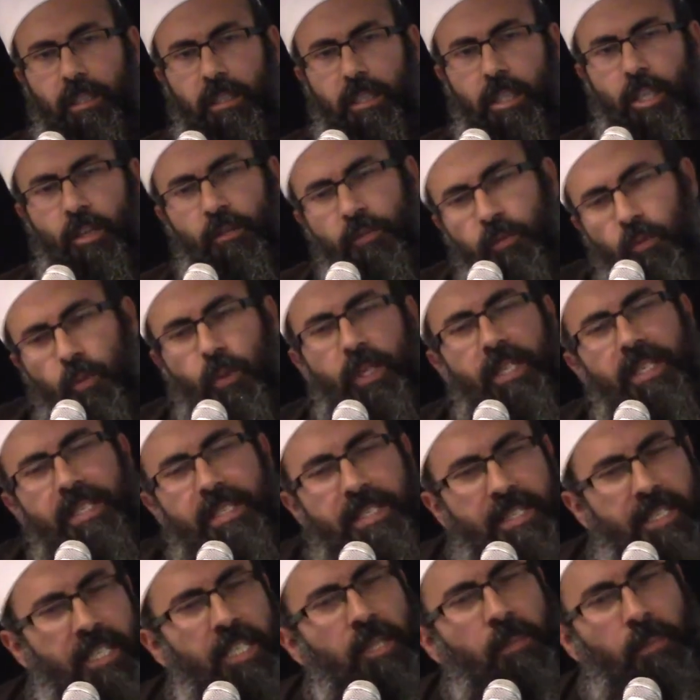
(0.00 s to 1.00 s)
If we
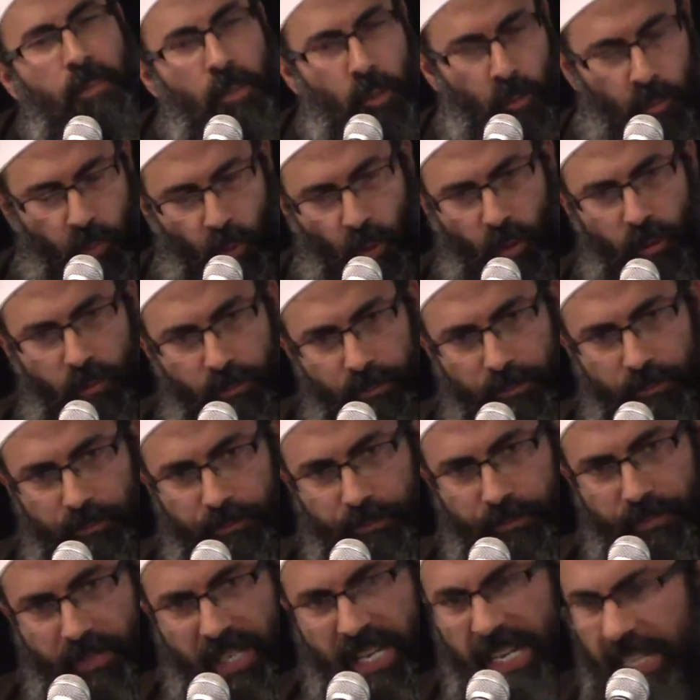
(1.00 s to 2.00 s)
see people
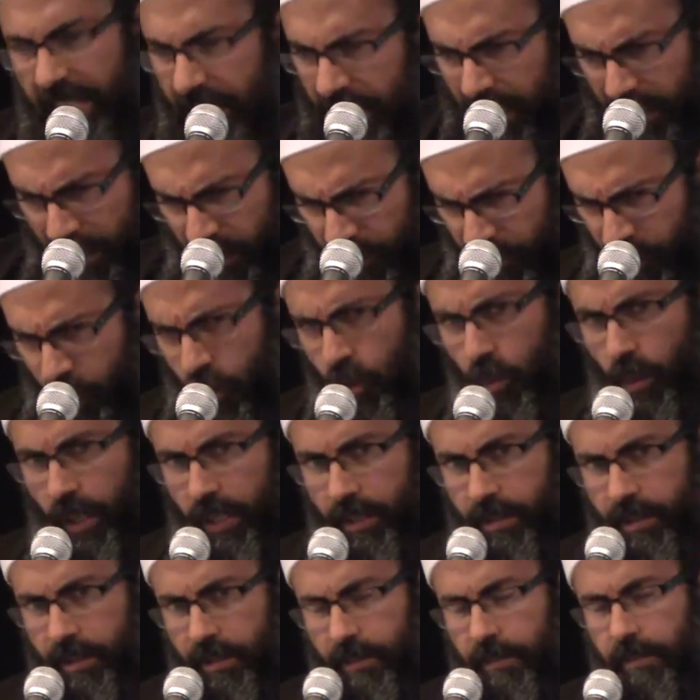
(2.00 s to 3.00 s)
as
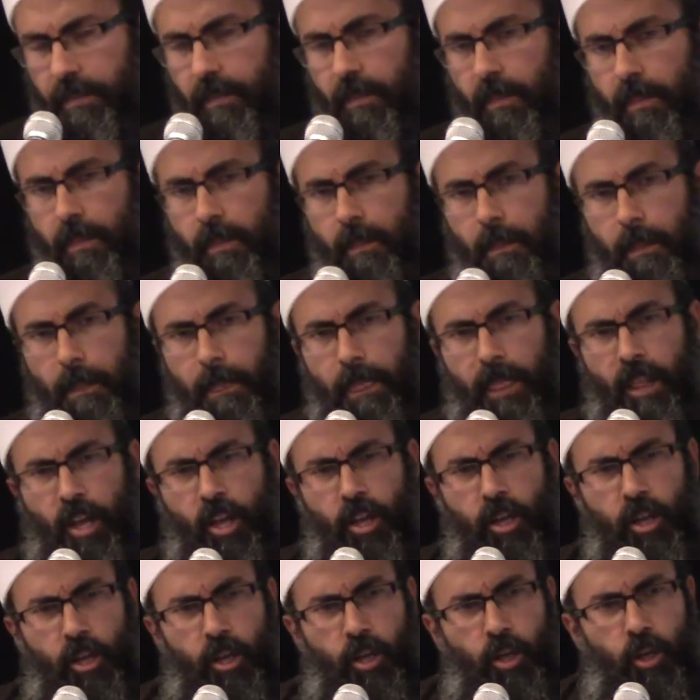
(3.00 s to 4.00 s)
individuals
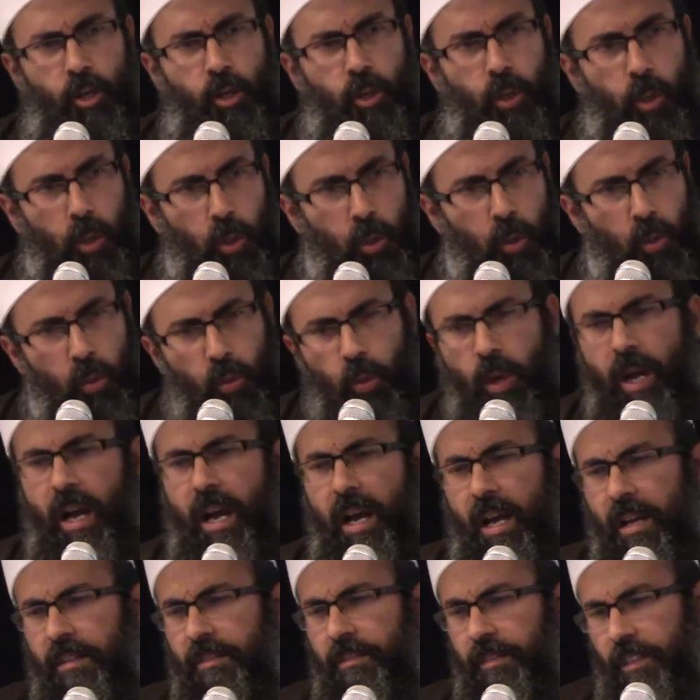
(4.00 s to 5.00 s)
who
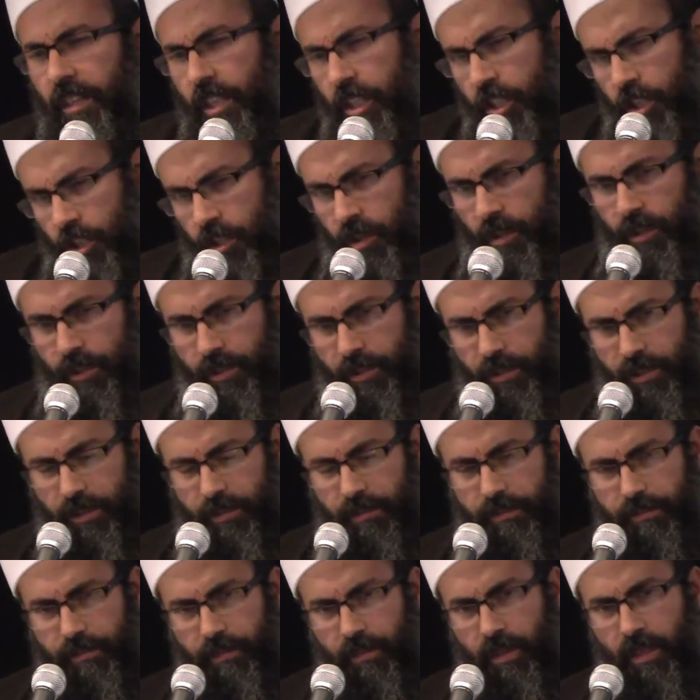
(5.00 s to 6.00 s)
have
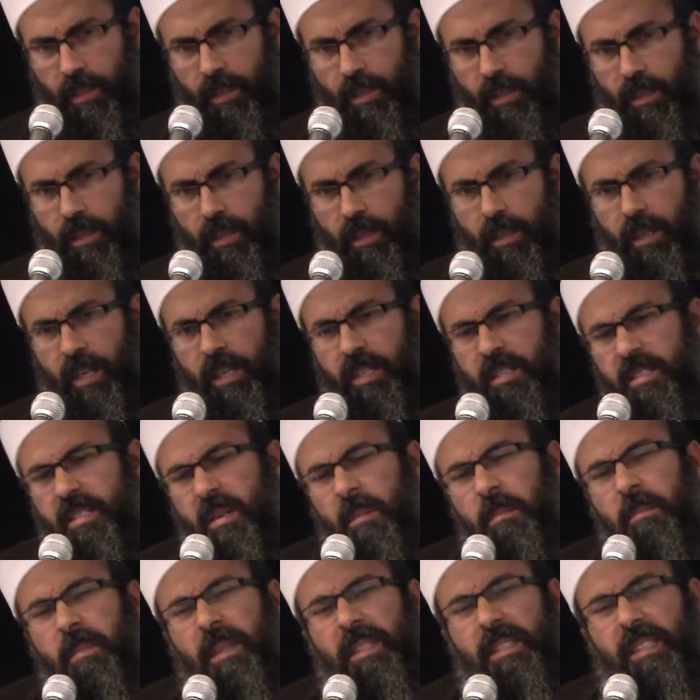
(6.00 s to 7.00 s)
issues, like
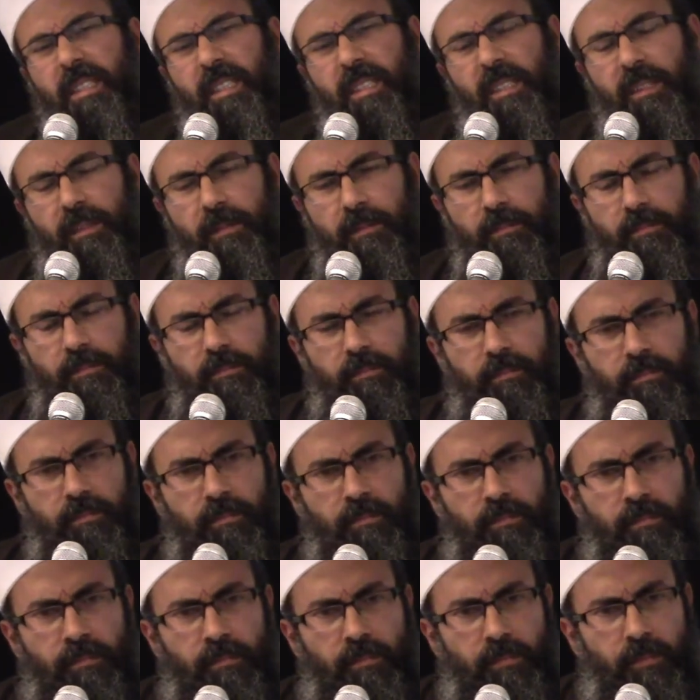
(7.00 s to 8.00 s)
somebody
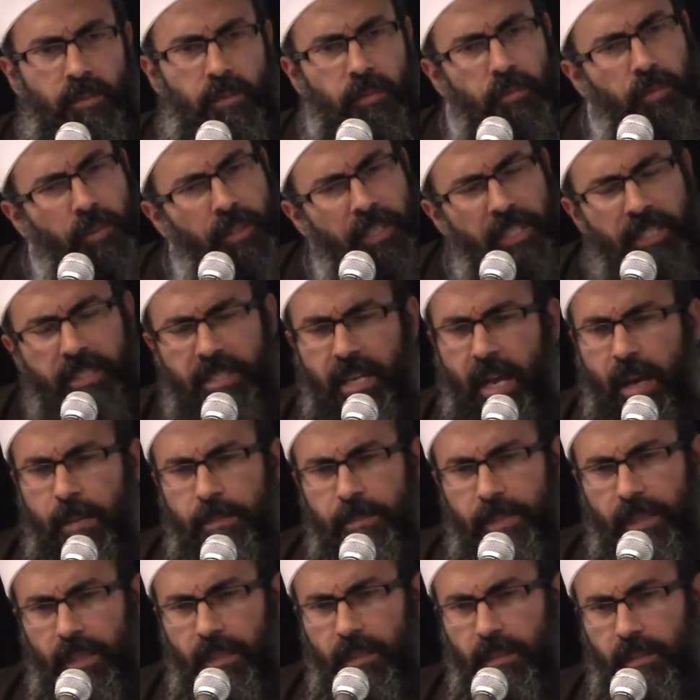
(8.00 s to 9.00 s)
for
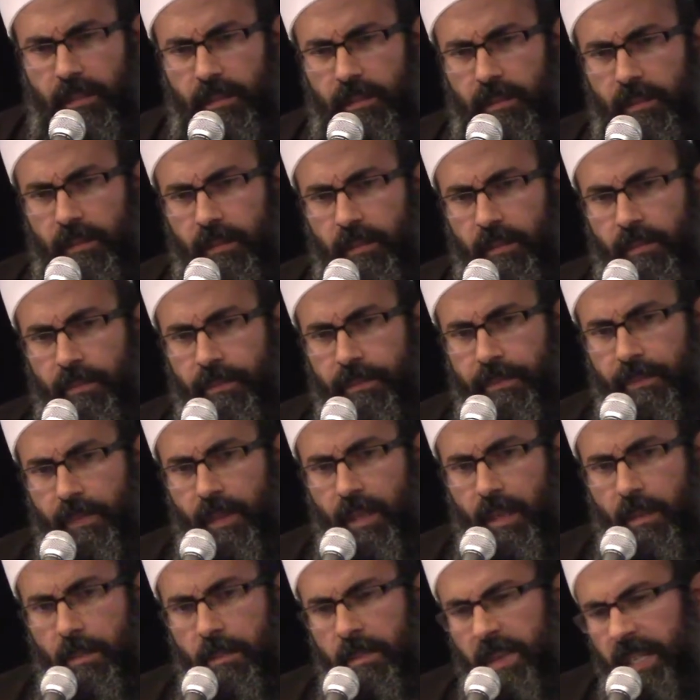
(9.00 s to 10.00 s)
example
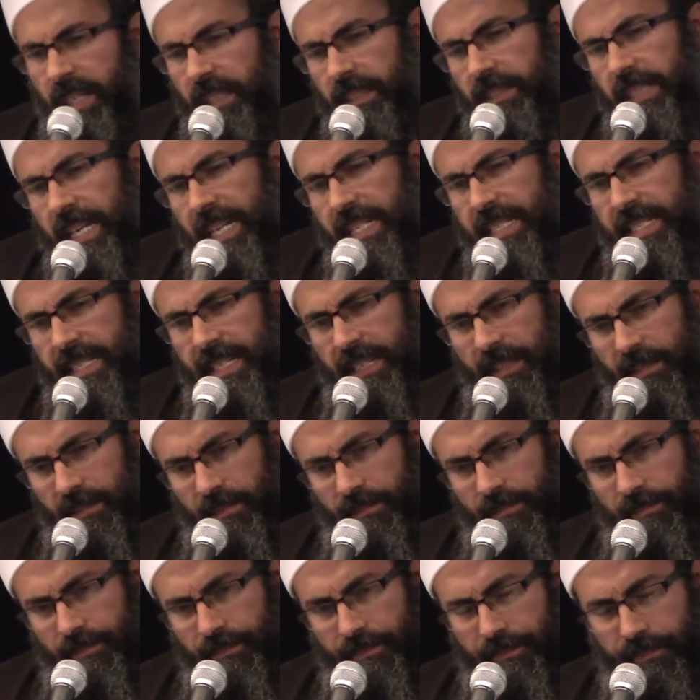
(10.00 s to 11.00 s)
made a sin
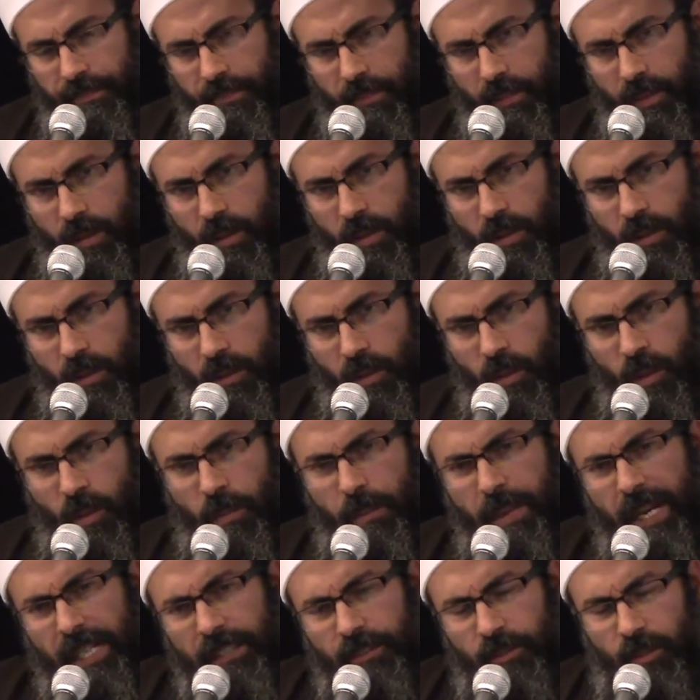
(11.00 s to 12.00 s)
or
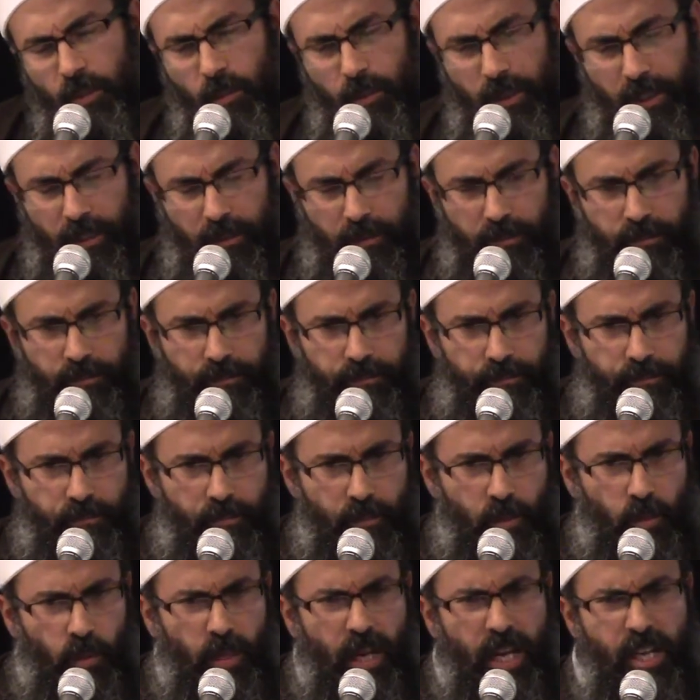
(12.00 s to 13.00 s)
bad doing,
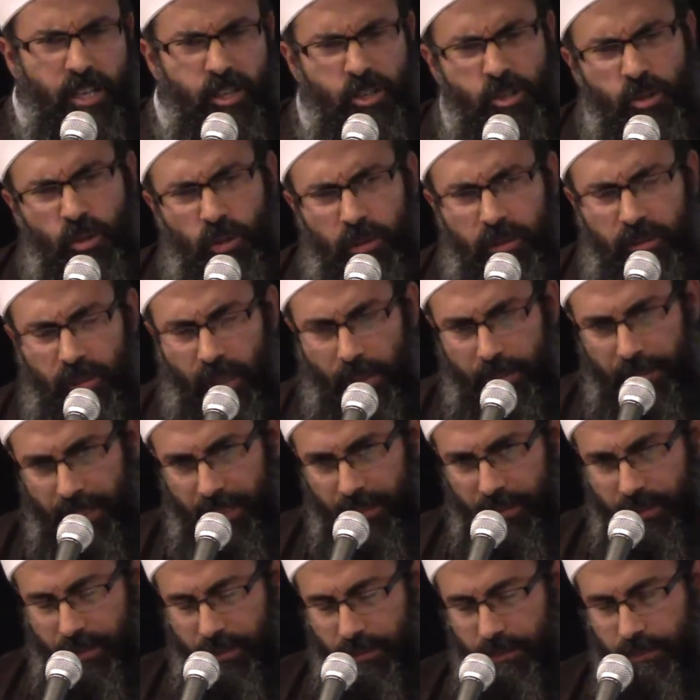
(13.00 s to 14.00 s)
or has
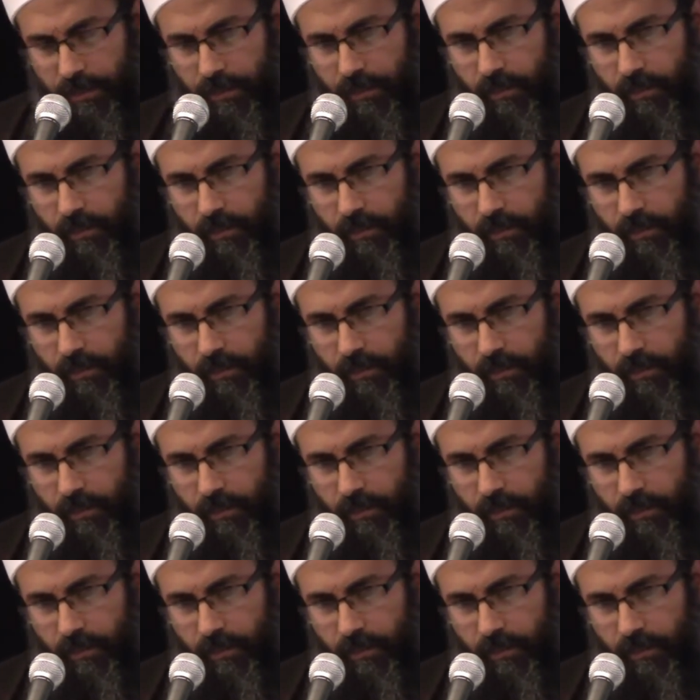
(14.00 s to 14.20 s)
shortcomings,